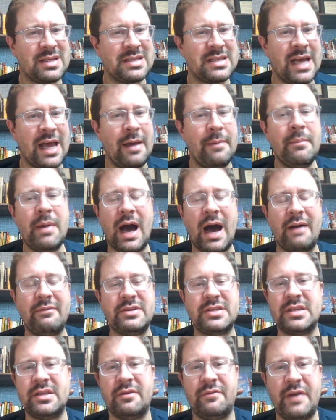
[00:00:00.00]
the same.
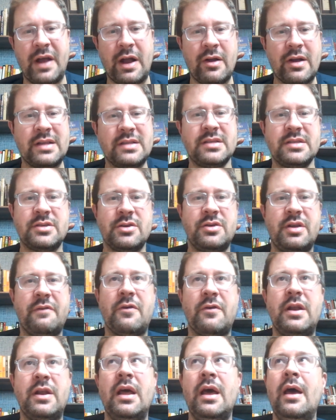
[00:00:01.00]
Obviously, the variances are
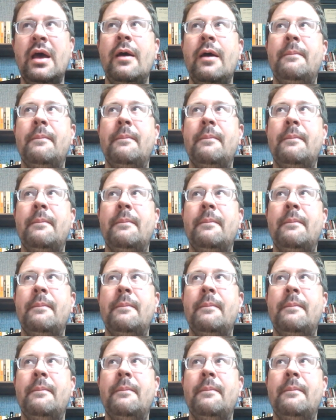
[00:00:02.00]
different.